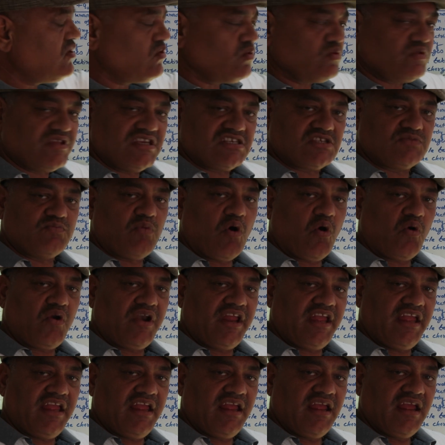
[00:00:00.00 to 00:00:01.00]
to this
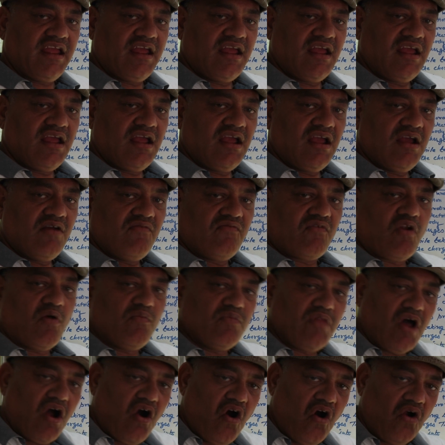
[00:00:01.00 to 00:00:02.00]
body from
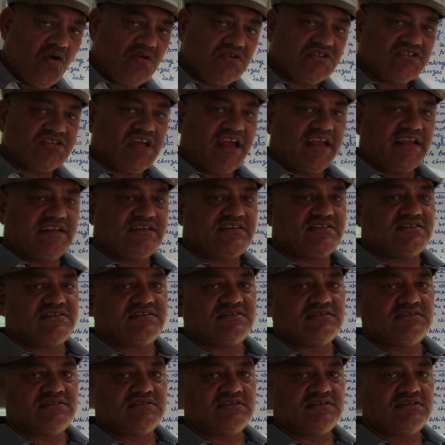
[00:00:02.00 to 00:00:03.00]
the outside.
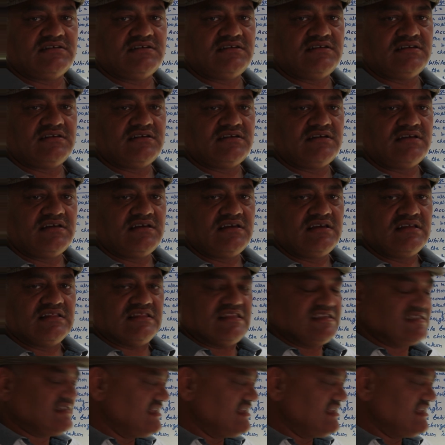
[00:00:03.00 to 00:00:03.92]
This